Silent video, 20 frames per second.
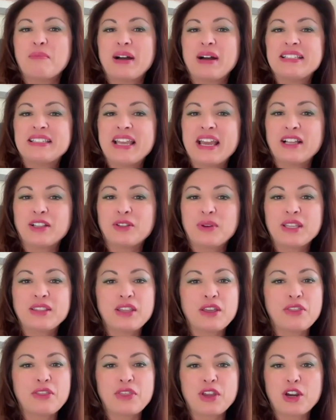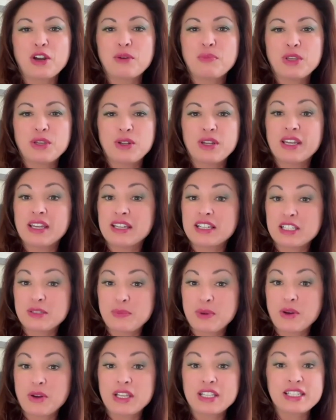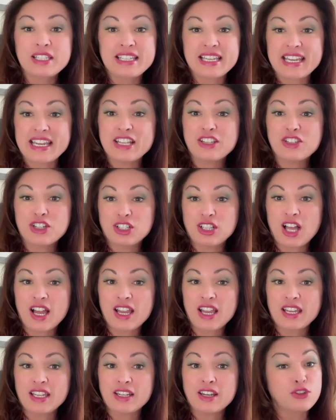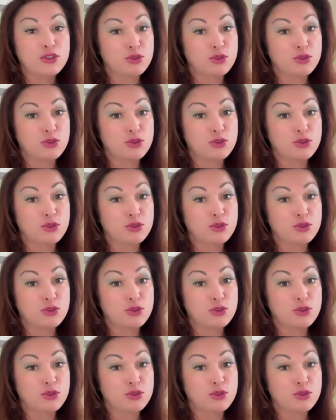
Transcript: By tailoring the therapeutic experience to each client